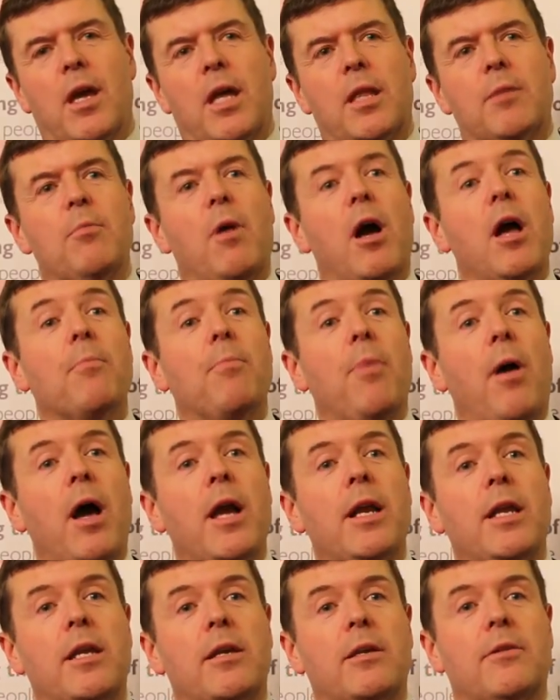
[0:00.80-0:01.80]
I think my
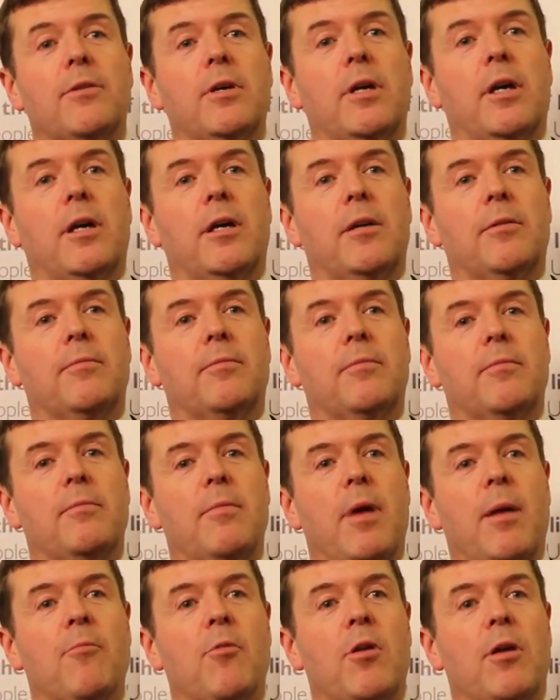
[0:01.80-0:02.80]
abiding
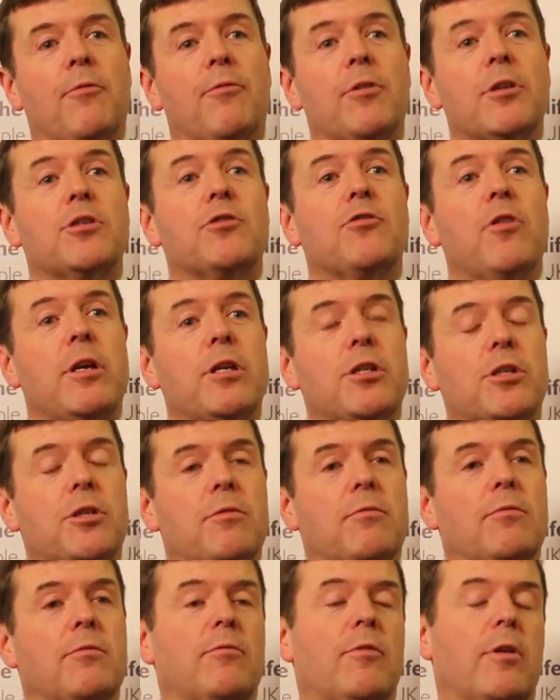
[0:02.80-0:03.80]
memory and
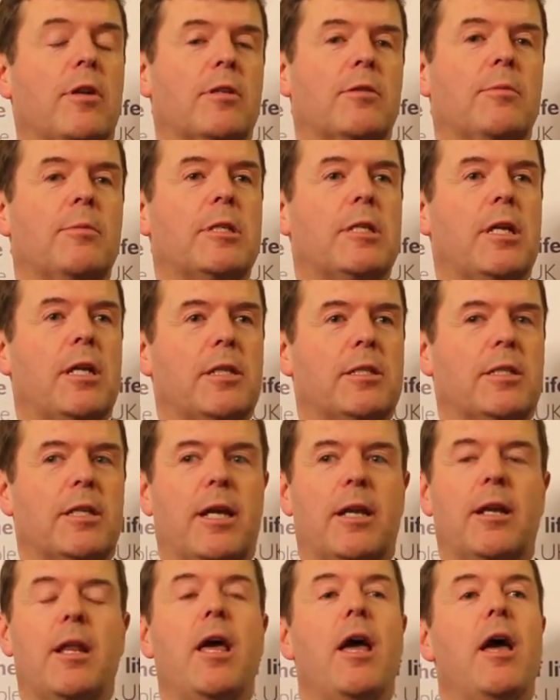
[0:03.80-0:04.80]
frustration, let me start this
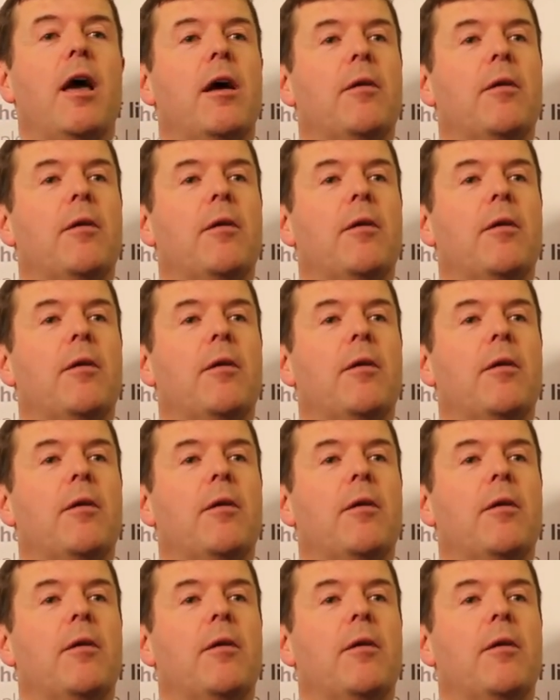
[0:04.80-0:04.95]
again.